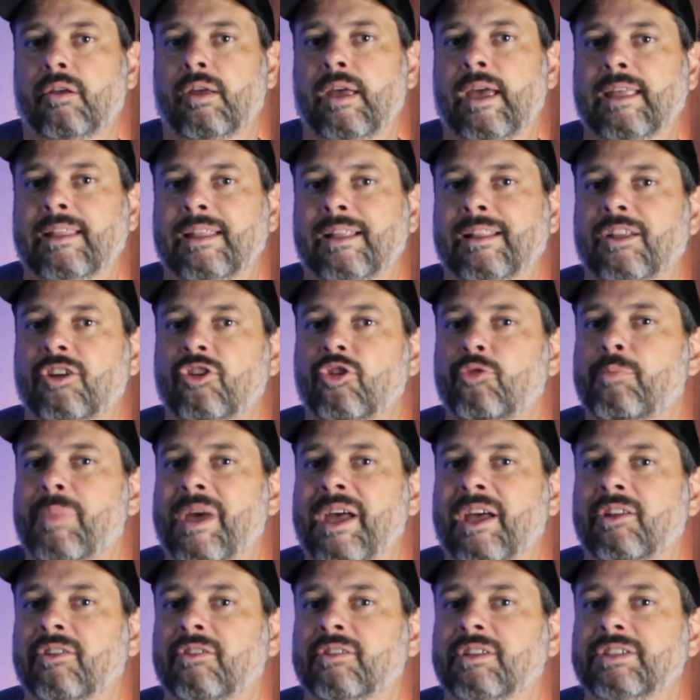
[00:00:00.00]
And a little
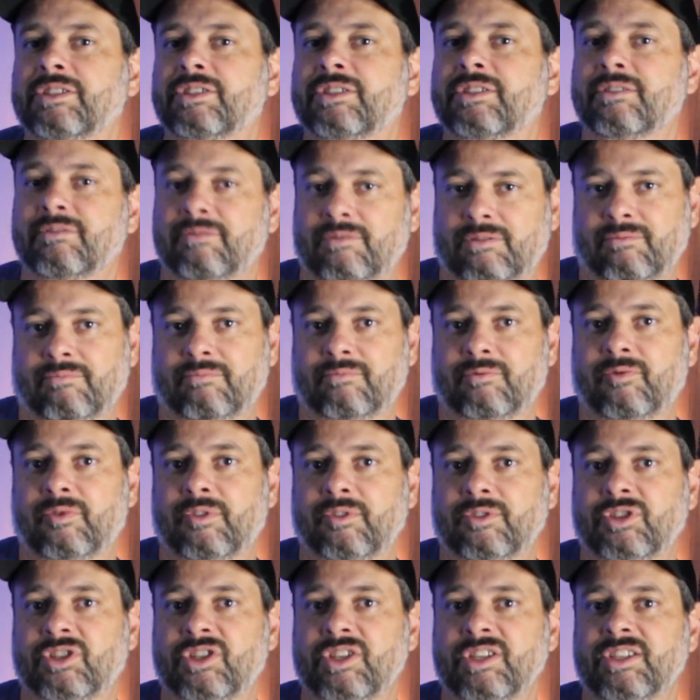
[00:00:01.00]
bend on the
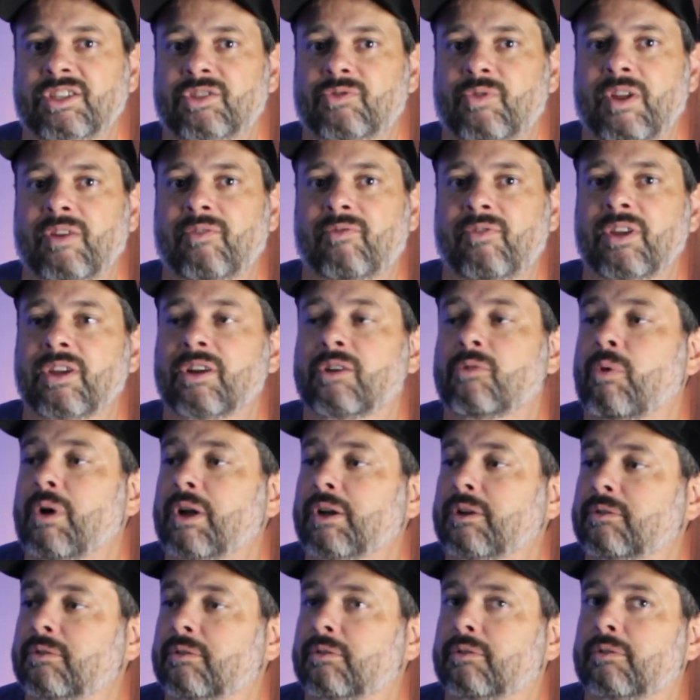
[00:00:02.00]
G string, finger 1.